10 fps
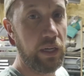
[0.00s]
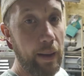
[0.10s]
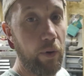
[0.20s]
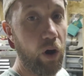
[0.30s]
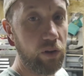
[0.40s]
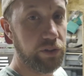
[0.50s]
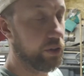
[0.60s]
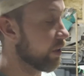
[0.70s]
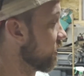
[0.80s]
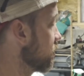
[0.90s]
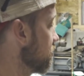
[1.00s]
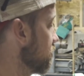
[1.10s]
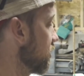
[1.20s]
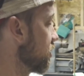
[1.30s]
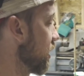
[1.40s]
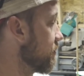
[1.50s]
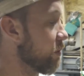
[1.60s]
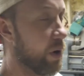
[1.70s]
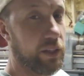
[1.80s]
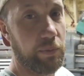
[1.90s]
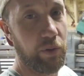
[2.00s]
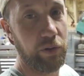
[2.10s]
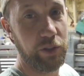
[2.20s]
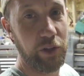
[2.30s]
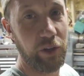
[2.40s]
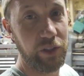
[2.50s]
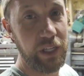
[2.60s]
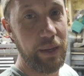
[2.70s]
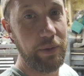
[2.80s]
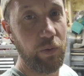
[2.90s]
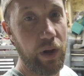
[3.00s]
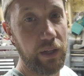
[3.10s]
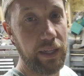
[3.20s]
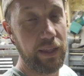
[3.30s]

I'm also going to do the JB Weld approach. Good old JB Weld. I